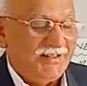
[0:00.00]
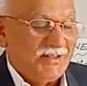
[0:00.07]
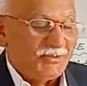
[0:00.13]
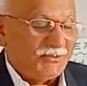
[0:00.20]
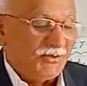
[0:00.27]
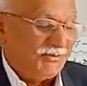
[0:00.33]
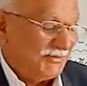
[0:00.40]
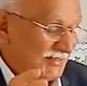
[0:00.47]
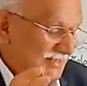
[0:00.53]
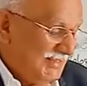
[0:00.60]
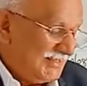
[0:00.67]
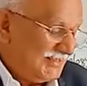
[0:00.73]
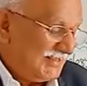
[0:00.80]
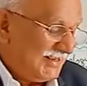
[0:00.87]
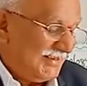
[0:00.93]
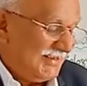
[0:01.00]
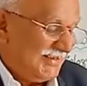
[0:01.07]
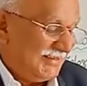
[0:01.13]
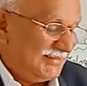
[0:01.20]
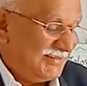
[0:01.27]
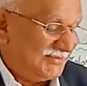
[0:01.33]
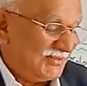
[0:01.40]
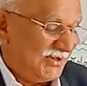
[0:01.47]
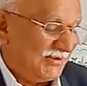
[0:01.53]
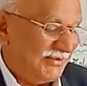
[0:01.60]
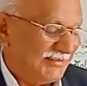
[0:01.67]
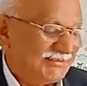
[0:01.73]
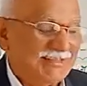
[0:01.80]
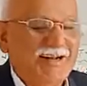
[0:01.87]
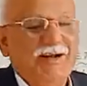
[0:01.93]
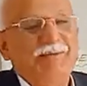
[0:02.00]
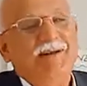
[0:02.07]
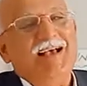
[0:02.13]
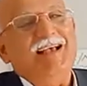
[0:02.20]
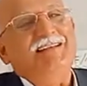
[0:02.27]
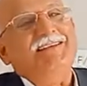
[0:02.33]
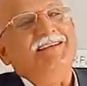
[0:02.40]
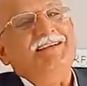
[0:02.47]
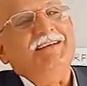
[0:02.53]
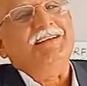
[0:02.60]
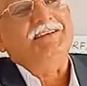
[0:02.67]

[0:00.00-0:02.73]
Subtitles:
So these conditions are described as